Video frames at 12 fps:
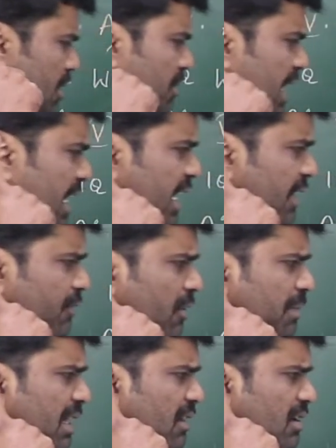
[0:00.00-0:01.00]
We need
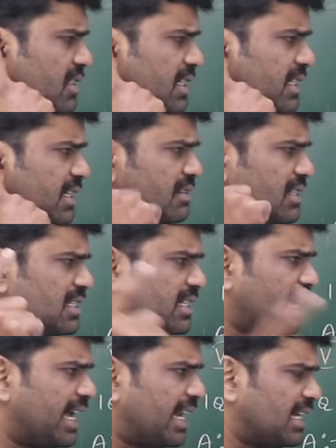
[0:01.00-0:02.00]
food because it gives us
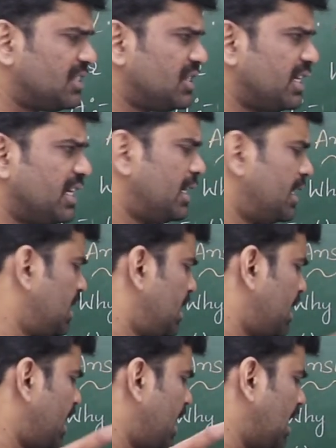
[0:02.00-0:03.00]
energy,
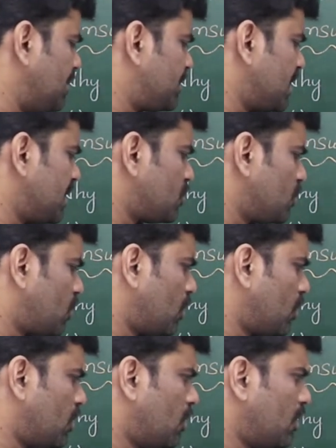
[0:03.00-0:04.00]
helps us to
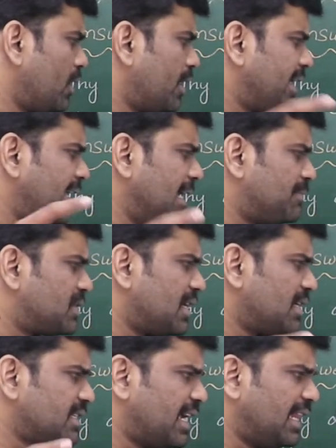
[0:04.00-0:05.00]
grow, keeps
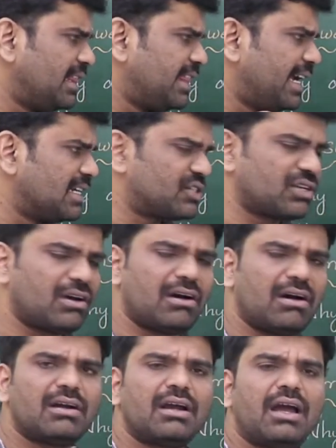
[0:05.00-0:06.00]
us healthy and
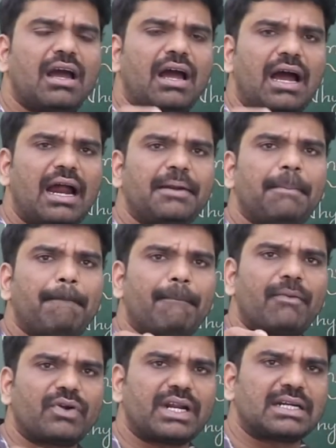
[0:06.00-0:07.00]
strong and
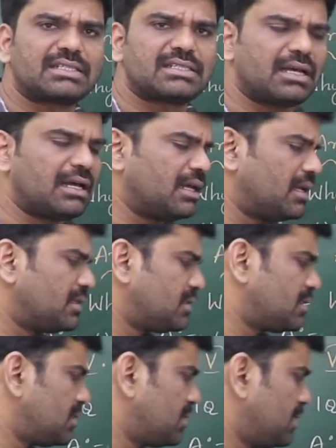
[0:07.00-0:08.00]
protects
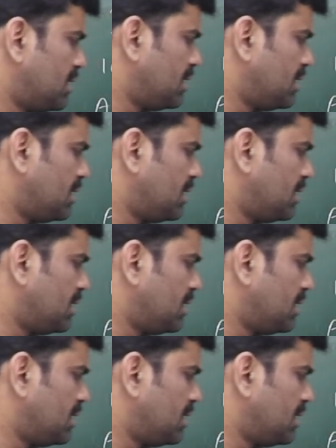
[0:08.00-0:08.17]
us